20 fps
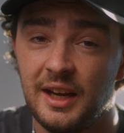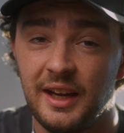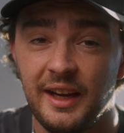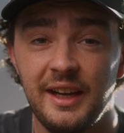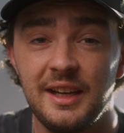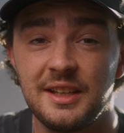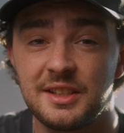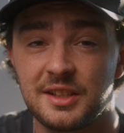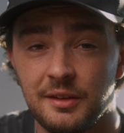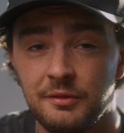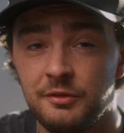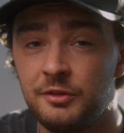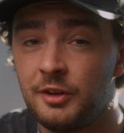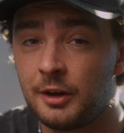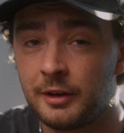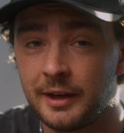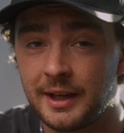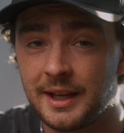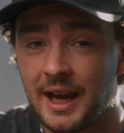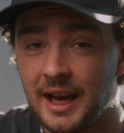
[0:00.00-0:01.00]
It is a
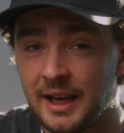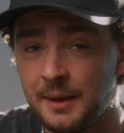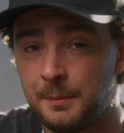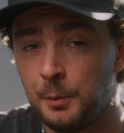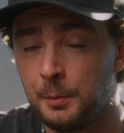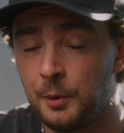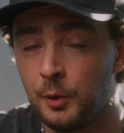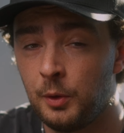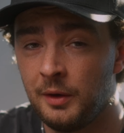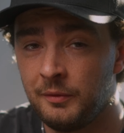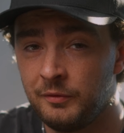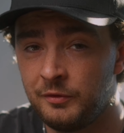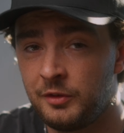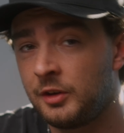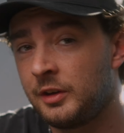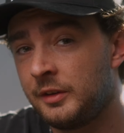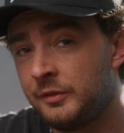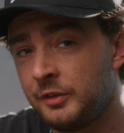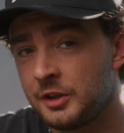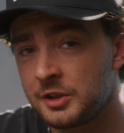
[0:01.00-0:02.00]
very capable and
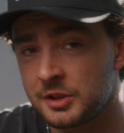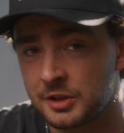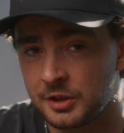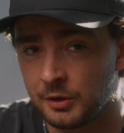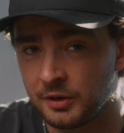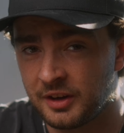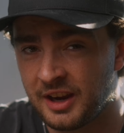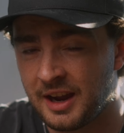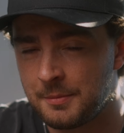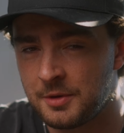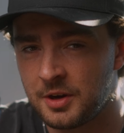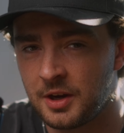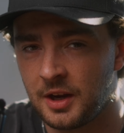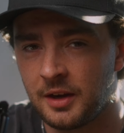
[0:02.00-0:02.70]
very versatile camera,